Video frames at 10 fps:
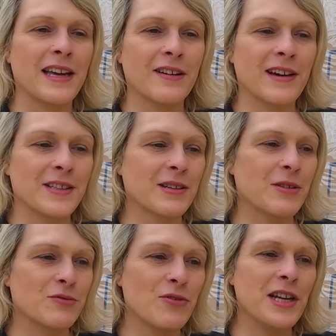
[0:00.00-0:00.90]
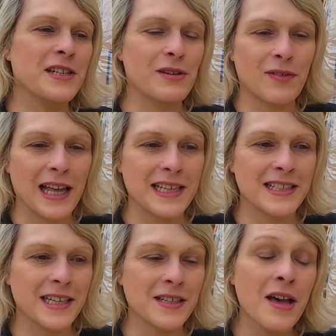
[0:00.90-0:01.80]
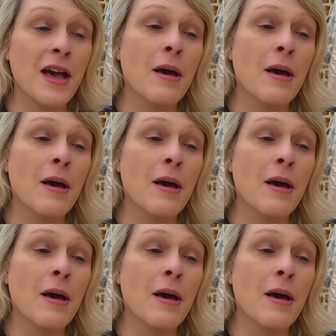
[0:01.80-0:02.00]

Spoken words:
AI. So I was really deflated.